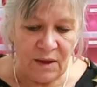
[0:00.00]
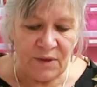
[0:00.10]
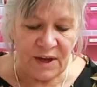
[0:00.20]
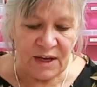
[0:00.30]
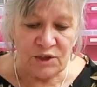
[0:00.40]

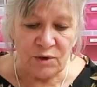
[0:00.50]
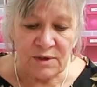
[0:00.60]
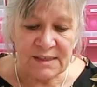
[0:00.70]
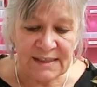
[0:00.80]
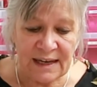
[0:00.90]
They
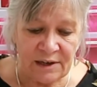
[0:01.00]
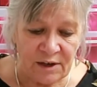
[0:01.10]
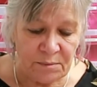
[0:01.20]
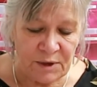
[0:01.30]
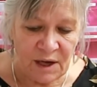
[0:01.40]
don't sell it
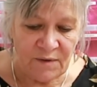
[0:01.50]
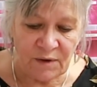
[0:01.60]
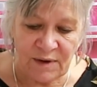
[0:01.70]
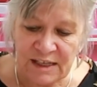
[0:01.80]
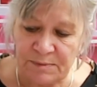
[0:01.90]
on Minerva
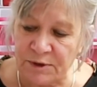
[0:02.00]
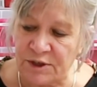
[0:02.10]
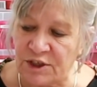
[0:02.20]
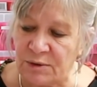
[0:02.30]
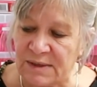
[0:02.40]
Crafts, but they
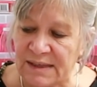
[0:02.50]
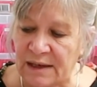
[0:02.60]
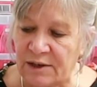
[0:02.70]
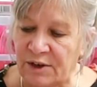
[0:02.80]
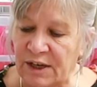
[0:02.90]
do
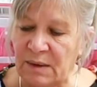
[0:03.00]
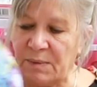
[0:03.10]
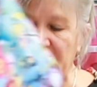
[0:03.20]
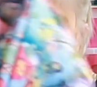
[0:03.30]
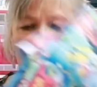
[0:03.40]
sell it on eBay.